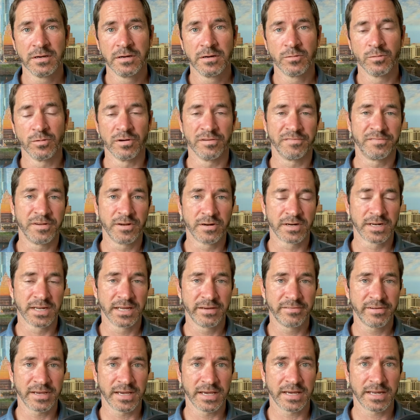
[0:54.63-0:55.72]
Well, if you're
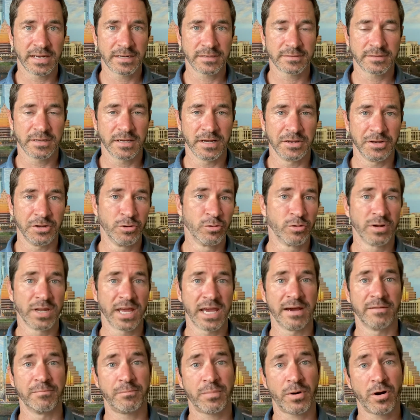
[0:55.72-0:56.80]
living in it and you only
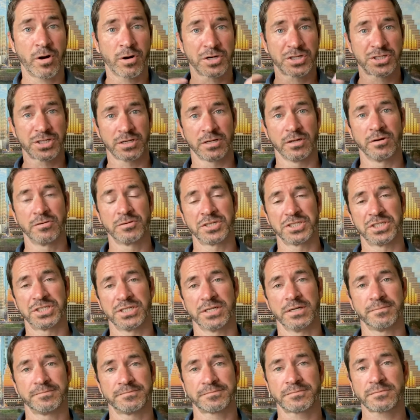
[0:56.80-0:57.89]
have partial
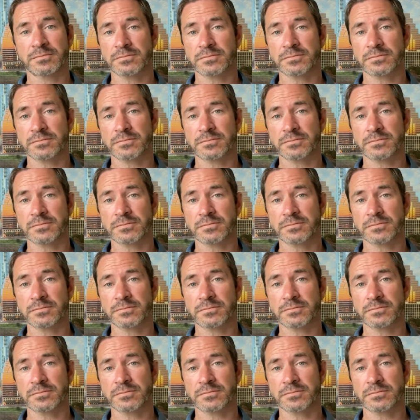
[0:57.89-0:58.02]
ownership,